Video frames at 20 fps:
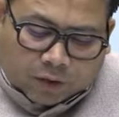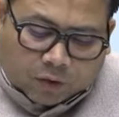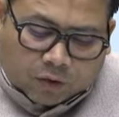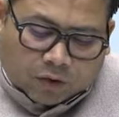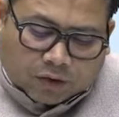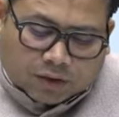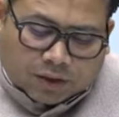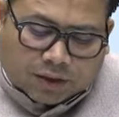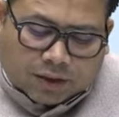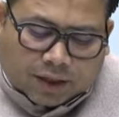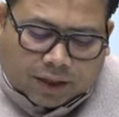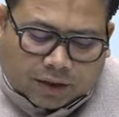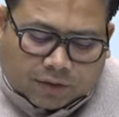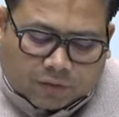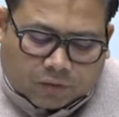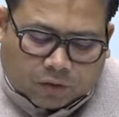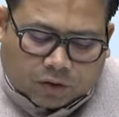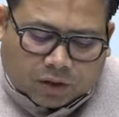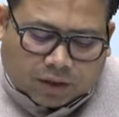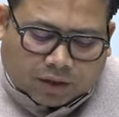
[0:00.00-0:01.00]

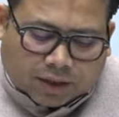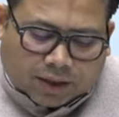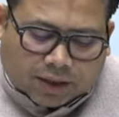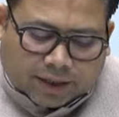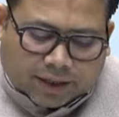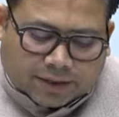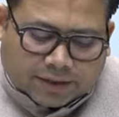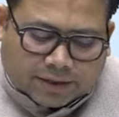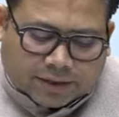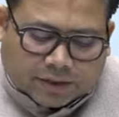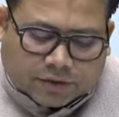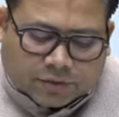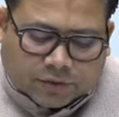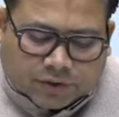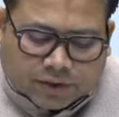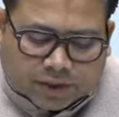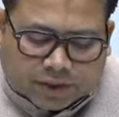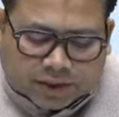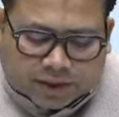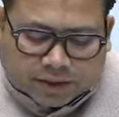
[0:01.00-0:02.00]
Thyroglossal duct, what are the correct
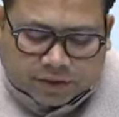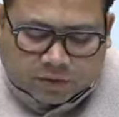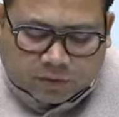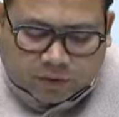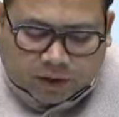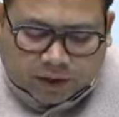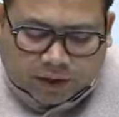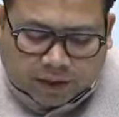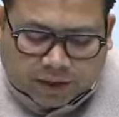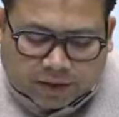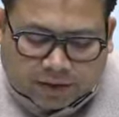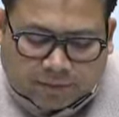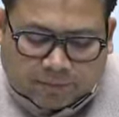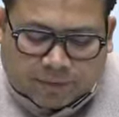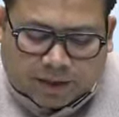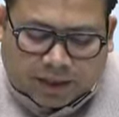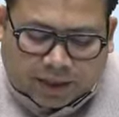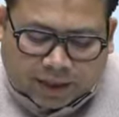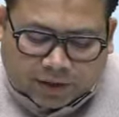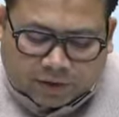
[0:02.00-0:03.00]
situation? It is located
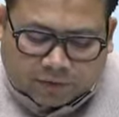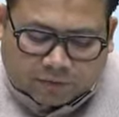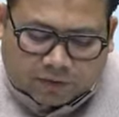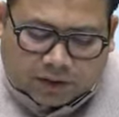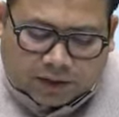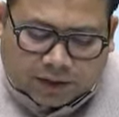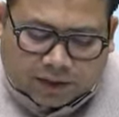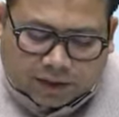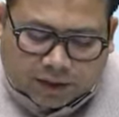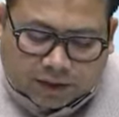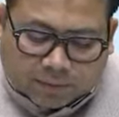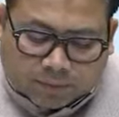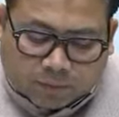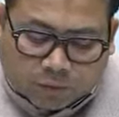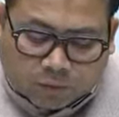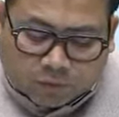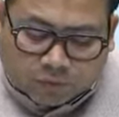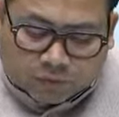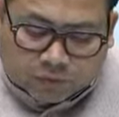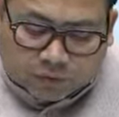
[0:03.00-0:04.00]
in the midline of the duct.
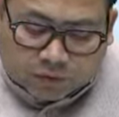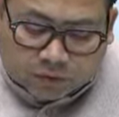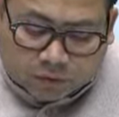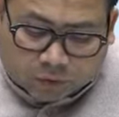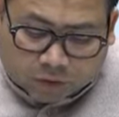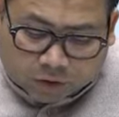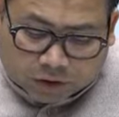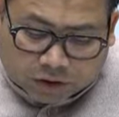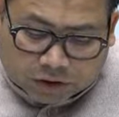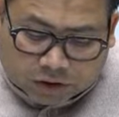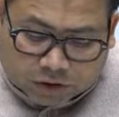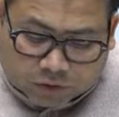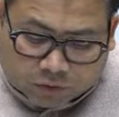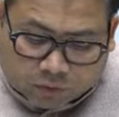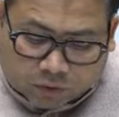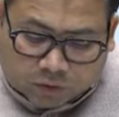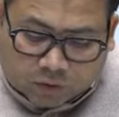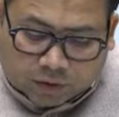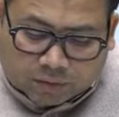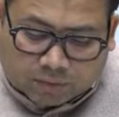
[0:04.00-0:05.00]
It moves on
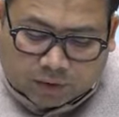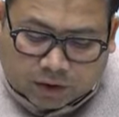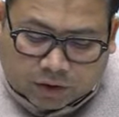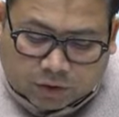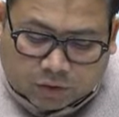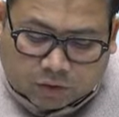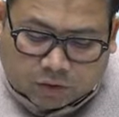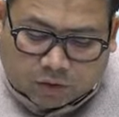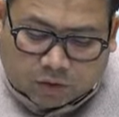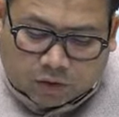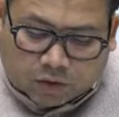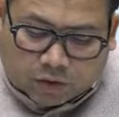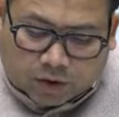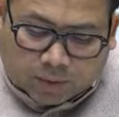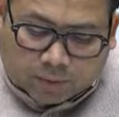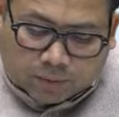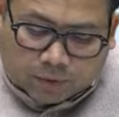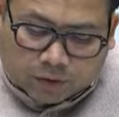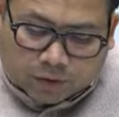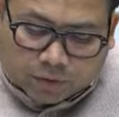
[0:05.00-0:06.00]
swallowing but not
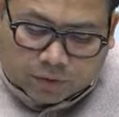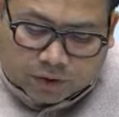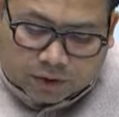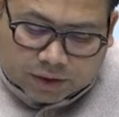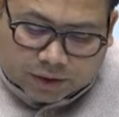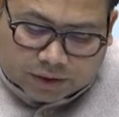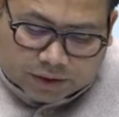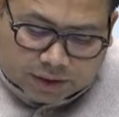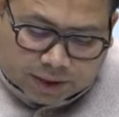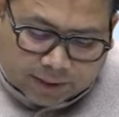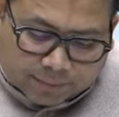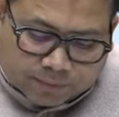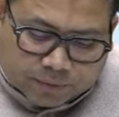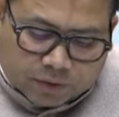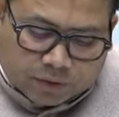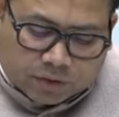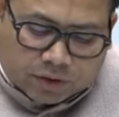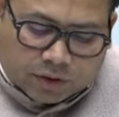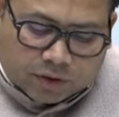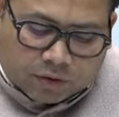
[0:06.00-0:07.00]
on trunk protrusion. This is
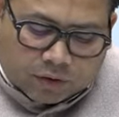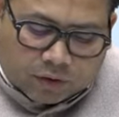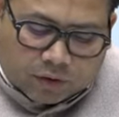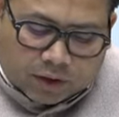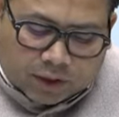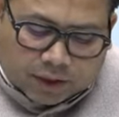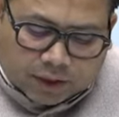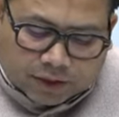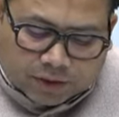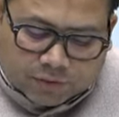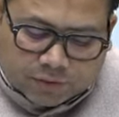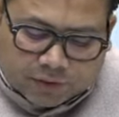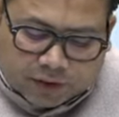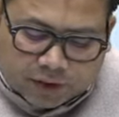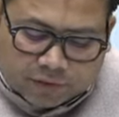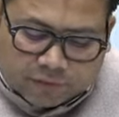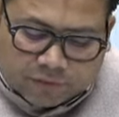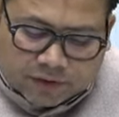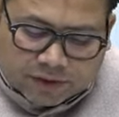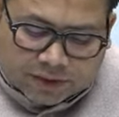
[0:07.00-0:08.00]
absolutely wrong. It is
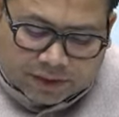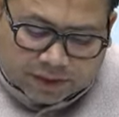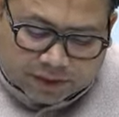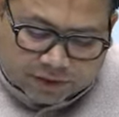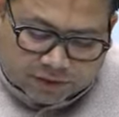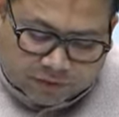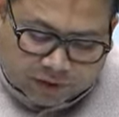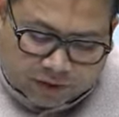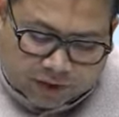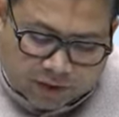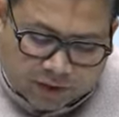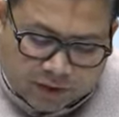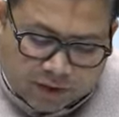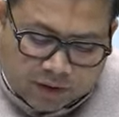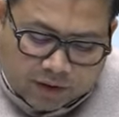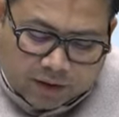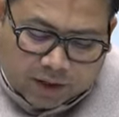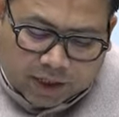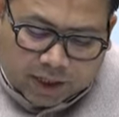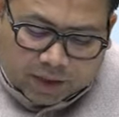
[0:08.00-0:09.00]
treated with cyst
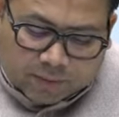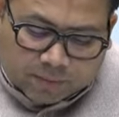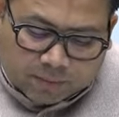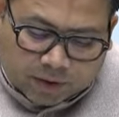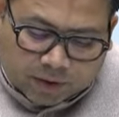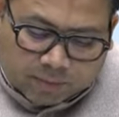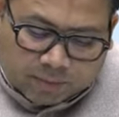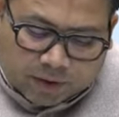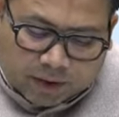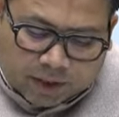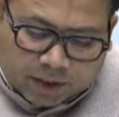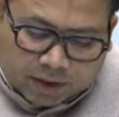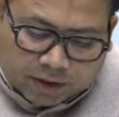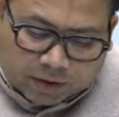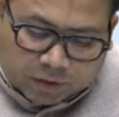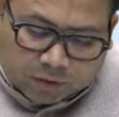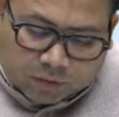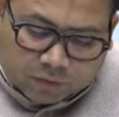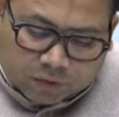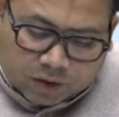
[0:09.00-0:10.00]
trunk. It may
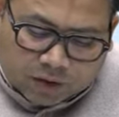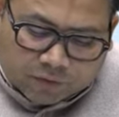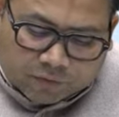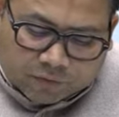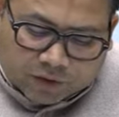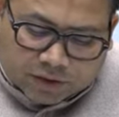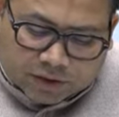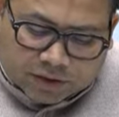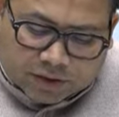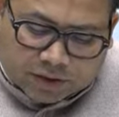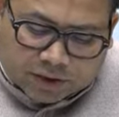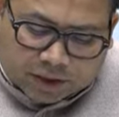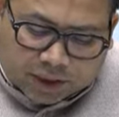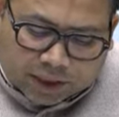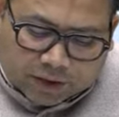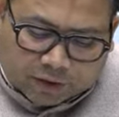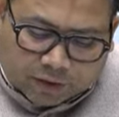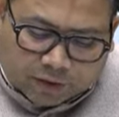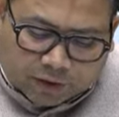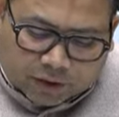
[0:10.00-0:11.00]
be the only
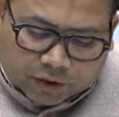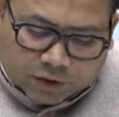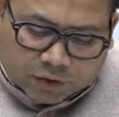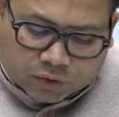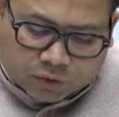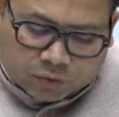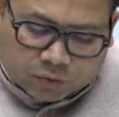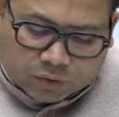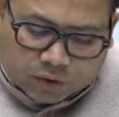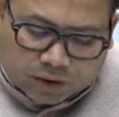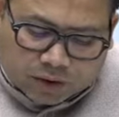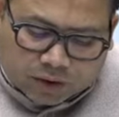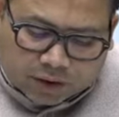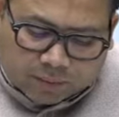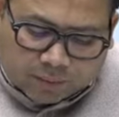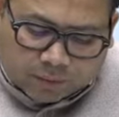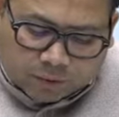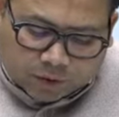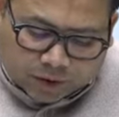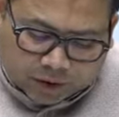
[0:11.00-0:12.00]
functional thyroid tissue
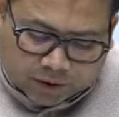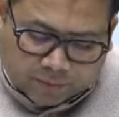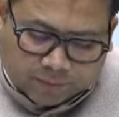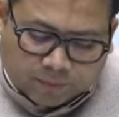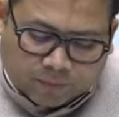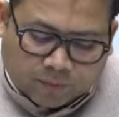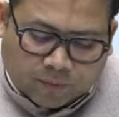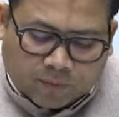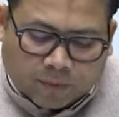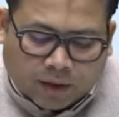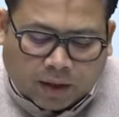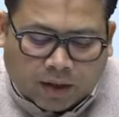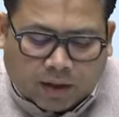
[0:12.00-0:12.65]
in the body.